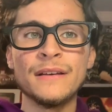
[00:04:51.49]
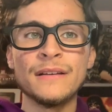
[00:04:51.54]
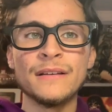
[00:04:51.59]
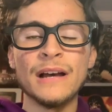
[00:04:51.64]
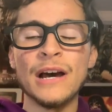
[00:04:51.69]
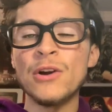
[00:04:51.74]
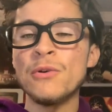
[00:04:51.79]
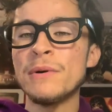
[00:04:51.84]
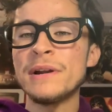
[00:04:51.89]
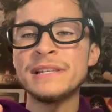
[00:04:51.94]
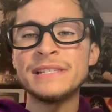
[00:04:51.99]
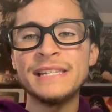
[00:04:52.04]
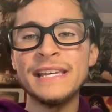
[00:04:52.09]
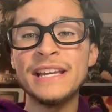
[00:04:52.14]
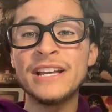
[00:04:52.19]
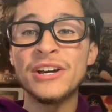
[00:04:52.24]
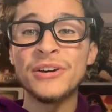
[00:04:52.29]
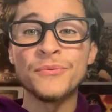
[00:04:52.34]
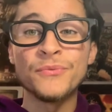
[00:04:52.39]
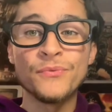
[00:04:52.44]
I don't want to say
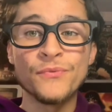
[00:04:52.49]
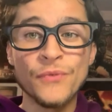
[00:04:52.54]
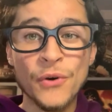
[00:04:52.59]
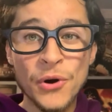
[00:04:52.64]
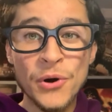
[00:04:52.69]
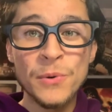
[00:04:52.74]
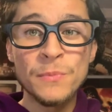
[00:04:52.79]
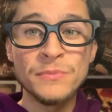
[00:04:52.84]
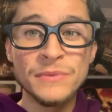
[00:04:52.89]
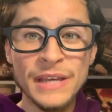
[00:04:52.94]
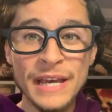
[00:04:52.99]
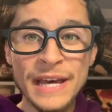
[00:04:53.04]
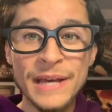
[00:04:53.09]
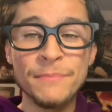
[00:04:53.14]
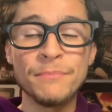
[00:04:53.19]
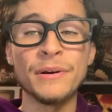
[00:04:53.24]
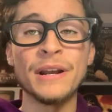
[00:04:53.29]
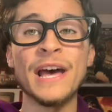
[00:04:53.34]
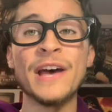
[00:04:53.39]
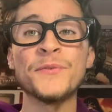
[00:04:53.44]
confirmed
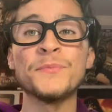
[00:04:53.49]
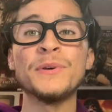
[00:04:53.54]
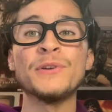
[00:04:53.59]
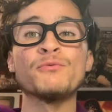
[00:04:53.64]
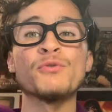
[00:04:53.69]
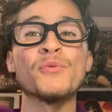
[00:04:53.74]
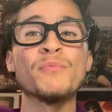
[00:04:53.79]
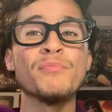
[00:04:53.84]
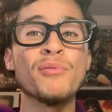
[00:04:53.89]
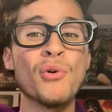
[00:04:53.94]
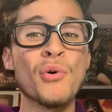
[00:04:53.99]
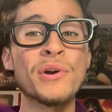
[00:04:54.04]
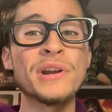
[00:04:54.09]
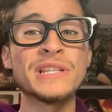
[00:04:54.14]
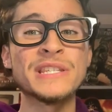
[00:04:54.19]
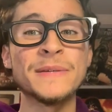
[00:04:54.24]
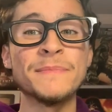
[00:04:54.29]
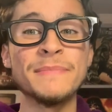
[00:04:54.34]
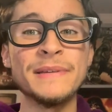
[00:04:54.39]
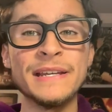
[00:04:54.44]
yet, but have been
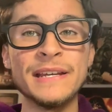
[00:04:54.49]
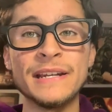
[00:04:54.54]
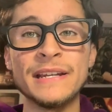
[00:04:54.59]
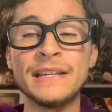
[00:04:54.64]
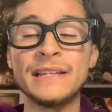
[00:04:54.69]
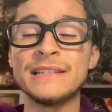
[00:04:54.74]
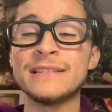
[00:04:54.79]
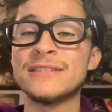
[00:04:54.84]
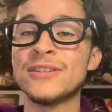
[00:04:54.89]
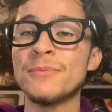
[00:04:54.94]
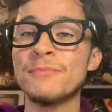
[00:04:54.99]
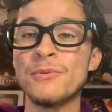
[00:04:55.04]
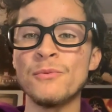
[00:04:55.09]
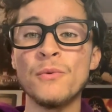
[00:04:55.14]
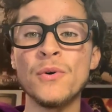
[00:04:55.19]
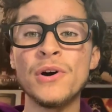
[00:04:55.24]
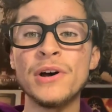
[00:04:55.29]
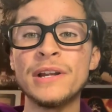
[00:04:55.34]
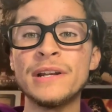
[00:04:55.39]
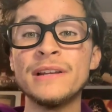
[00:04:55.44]
reported to be in it. Number
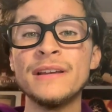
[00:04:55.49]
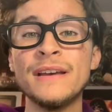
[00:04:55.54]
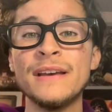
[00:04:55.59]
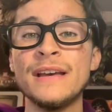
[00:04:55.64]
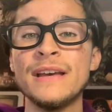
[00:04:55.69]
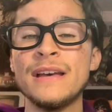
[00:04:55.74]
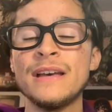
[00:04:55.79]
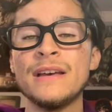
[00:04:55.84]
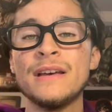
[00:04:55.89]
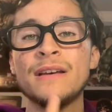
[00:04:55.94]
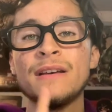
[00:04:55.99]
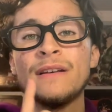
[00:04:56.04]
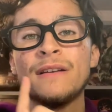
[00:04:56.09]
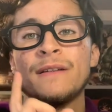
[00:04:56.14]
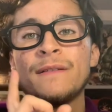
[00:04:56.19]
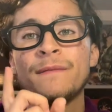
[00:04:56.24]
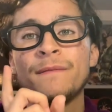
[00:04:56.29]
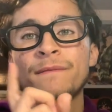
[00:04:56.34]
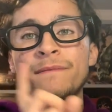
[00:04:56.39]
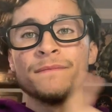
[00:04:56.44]
one,
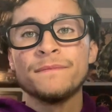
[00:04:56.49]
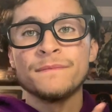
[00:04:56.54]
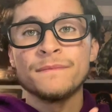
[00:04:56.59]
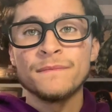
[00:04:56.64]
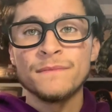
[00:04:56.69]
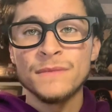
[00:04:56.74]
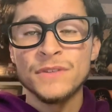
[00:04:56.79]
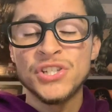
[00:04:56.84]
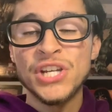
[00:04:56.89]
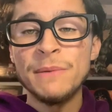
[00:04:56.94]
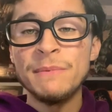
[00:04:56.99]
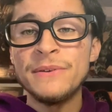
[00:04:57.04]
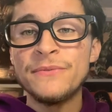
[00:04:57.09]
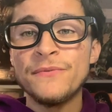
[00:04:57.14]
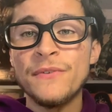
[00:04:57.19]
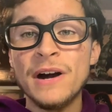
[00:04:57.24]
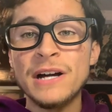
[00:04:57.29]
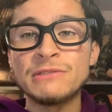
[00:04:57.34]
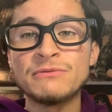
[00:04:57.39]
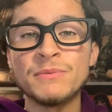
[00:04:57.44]
Jamie
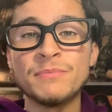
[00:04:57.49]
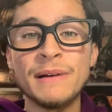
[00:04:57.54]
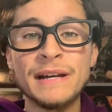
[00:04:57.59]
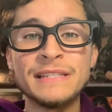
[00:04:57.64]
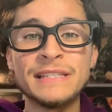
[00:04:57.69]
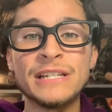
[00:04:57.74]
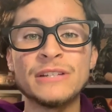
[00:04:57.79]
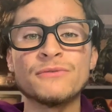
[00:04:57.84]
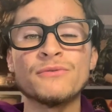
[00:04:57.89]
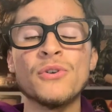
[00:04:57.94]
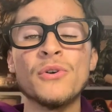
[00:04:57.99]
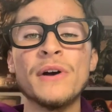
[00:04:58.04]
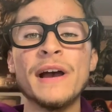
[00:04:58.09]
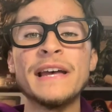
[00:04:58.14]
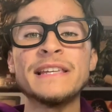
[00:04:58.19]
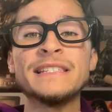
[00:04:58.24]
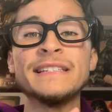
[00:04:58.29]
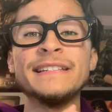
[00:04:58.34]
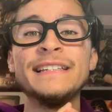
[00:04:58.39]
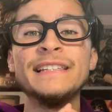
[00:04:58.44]
Foxx reprising his role
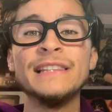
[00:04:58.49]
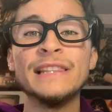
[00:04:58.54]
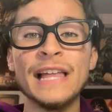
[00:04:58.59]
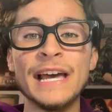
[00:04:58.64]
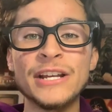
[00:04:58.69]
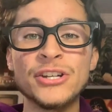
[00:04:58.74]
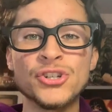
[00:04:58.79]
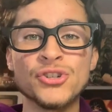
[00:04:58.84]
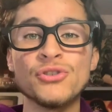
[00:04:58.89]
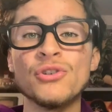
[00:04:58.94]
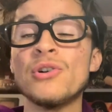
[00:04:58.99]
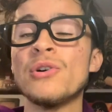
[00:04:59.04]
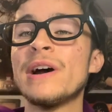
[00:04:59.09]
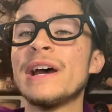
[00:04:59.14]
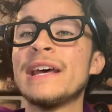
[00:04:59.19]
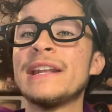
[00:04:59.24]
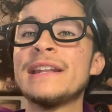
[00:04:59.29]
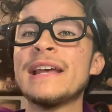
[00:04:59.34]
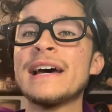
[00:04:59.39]
as Electro, and